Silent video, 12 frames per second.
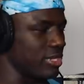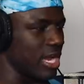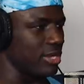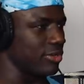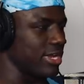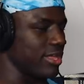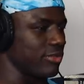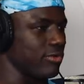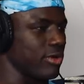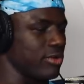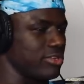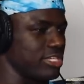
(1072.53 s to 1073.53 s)
daughter down mm. the
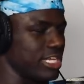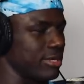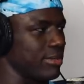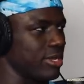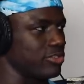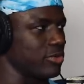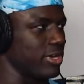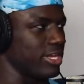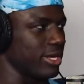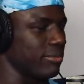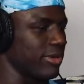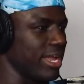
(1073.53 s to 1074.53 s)
road is thinking about
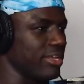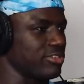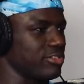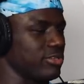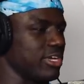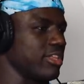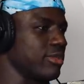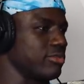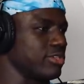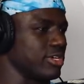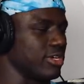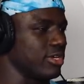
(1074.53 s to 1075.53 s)
joining a branch, you tell them
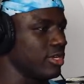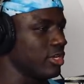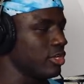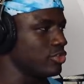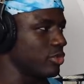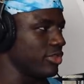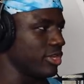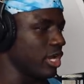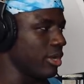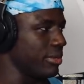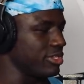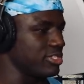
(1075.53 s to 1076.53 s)
to join the
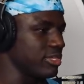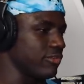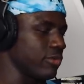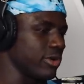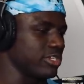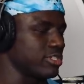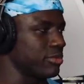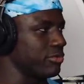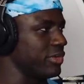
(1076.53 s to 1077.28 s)
Army instead of going to the